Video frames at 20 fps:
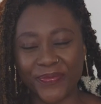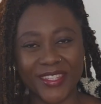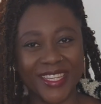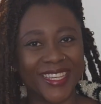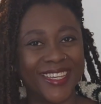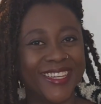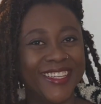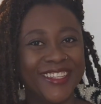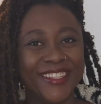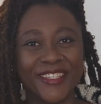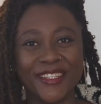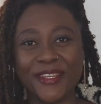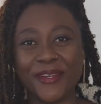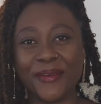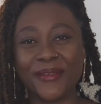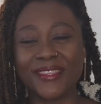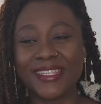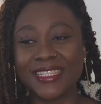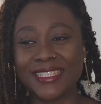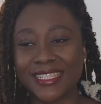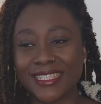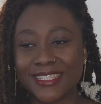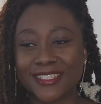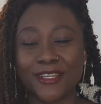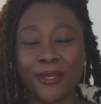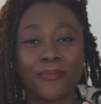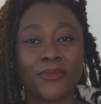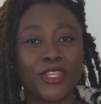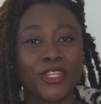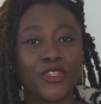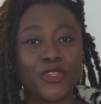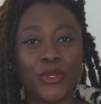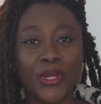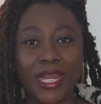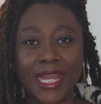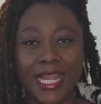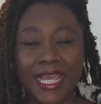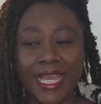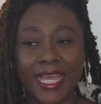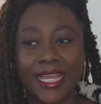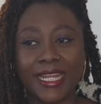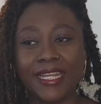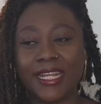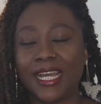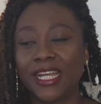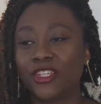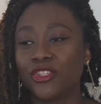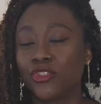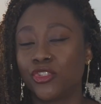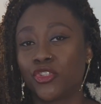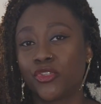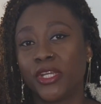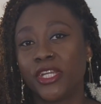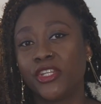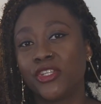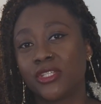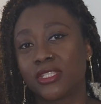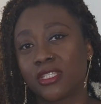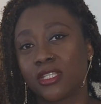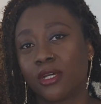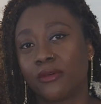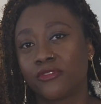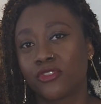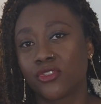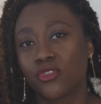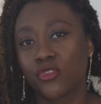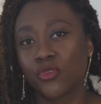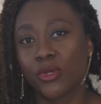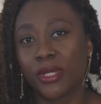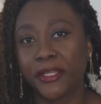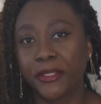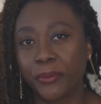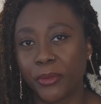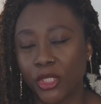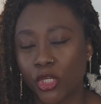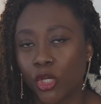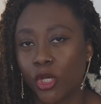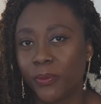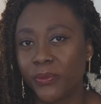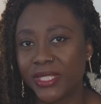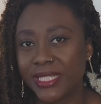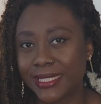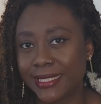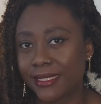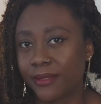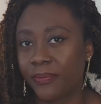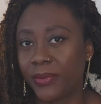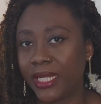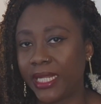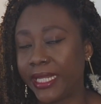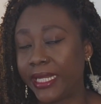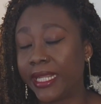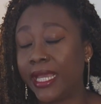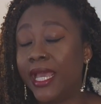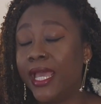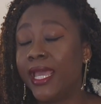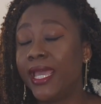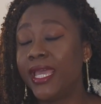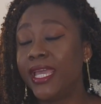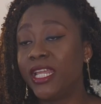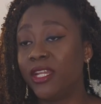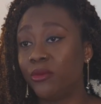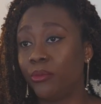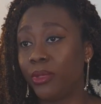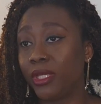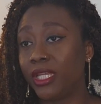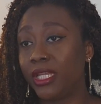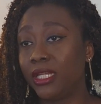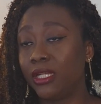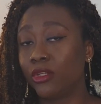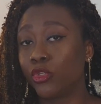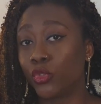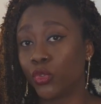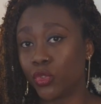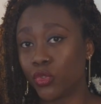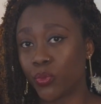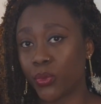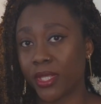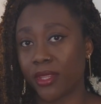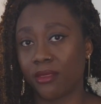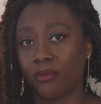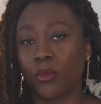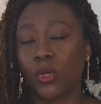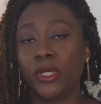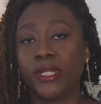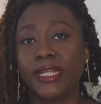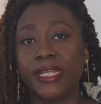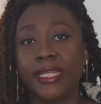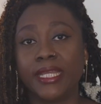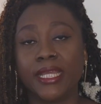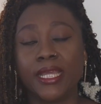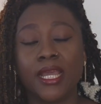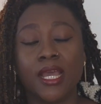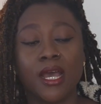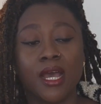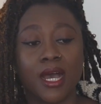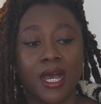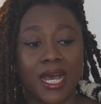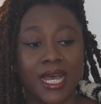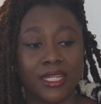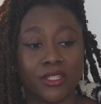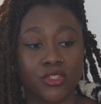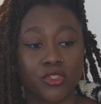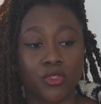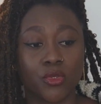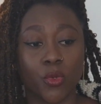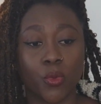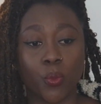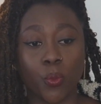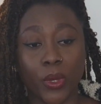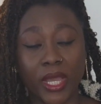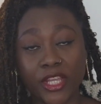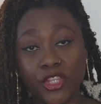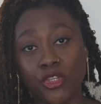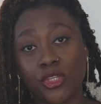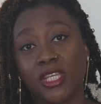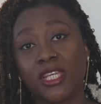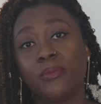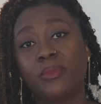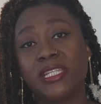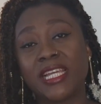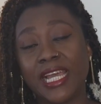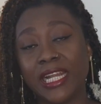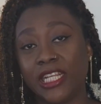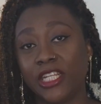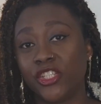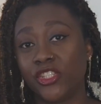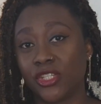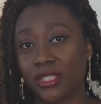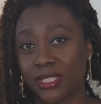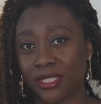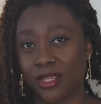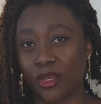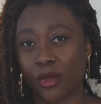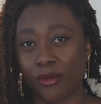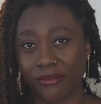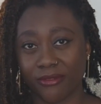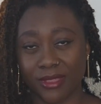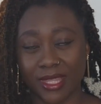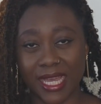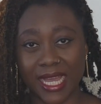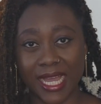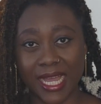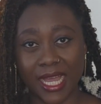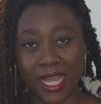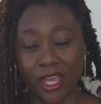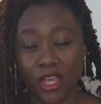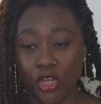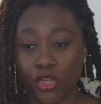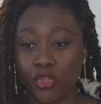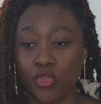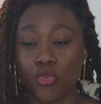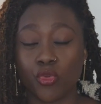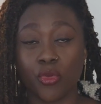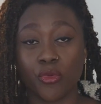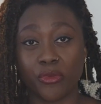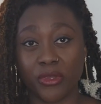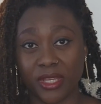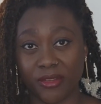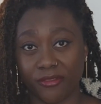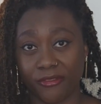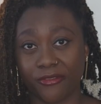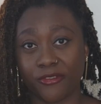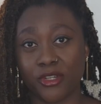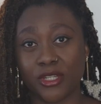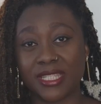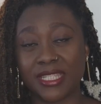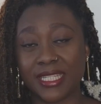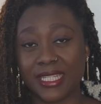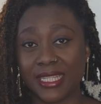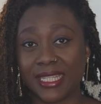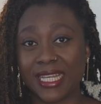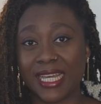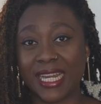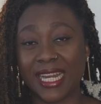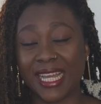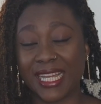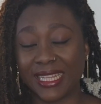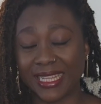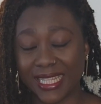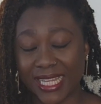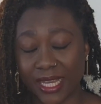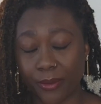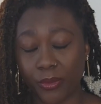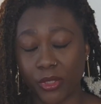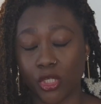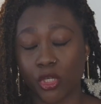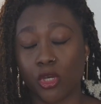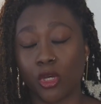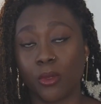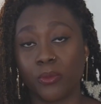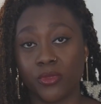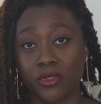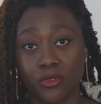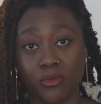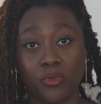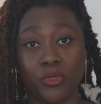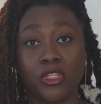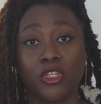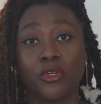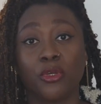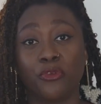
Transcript: this is something you learn and you train yourself to do, and you become disciplined in being good with money. And so when you keep telling yourself that, you're reinforcing that, and that becomes to be your